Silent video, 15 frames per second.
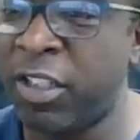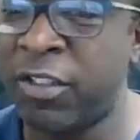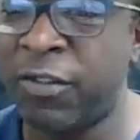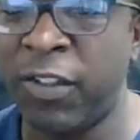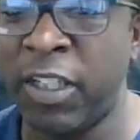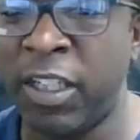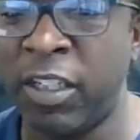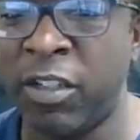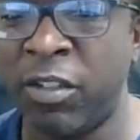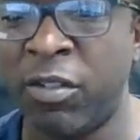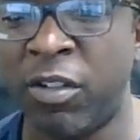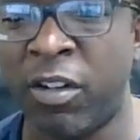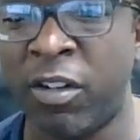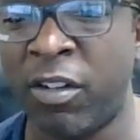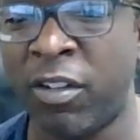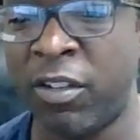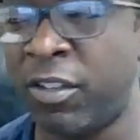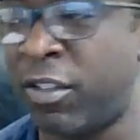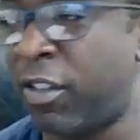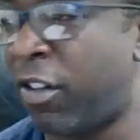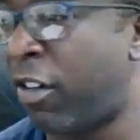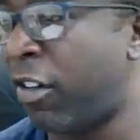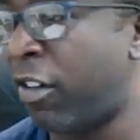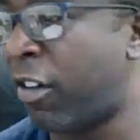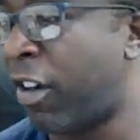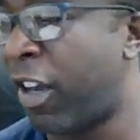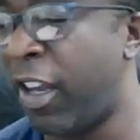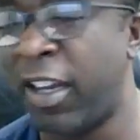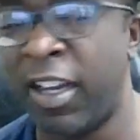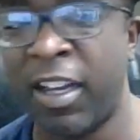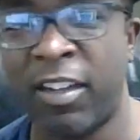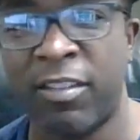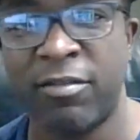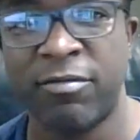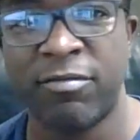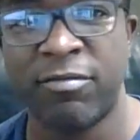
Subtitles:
this video on our Hangout?